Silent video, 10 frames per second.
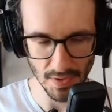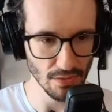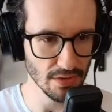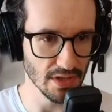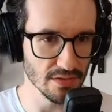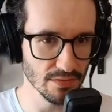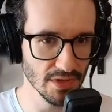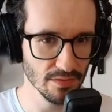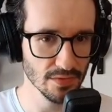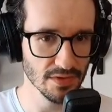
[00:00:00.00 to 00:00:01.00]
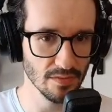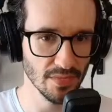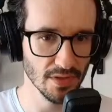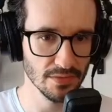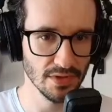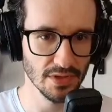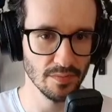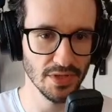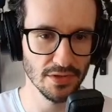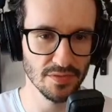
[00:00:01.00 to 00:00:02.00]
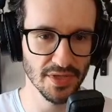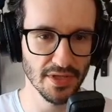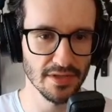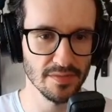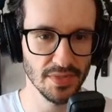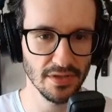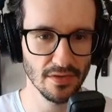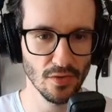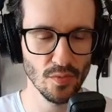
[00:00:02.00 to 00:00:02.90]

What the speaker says: Okay, so that was about the PHP LSP.